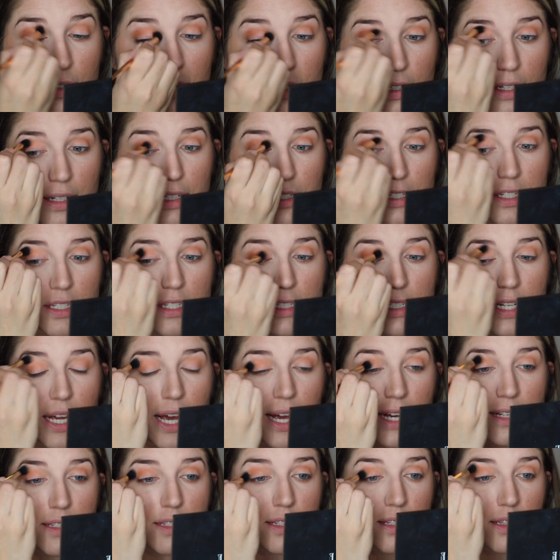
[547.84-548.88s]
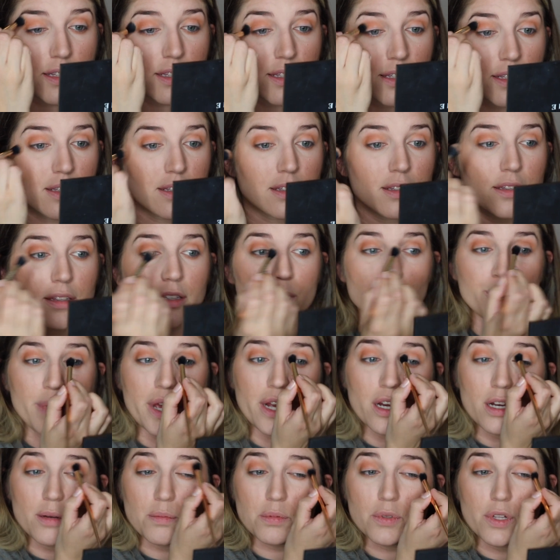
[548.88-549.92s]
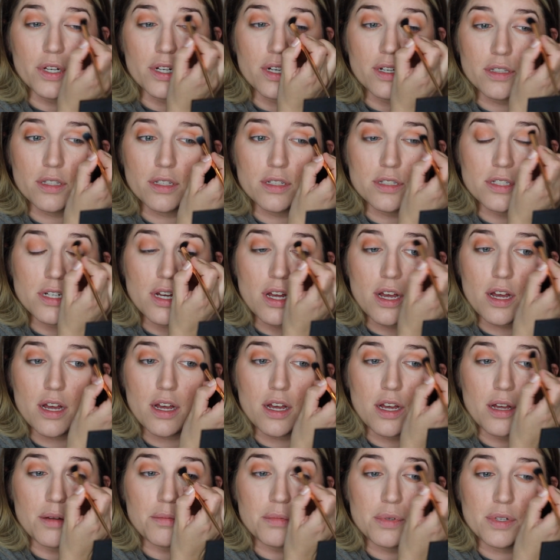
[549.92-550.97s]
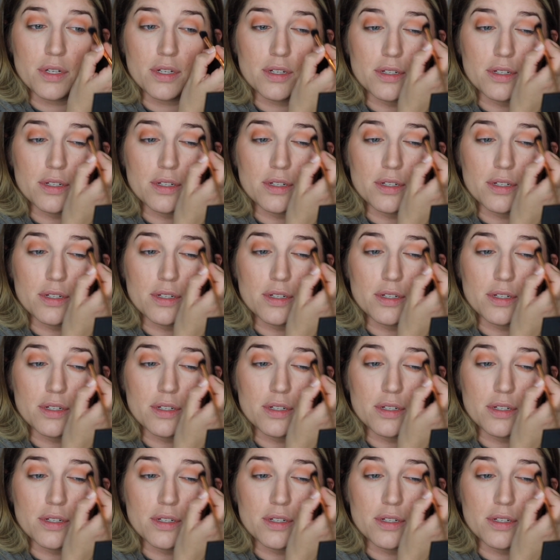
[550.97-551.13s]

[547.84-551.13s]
And it just ties in the makeup look on the top.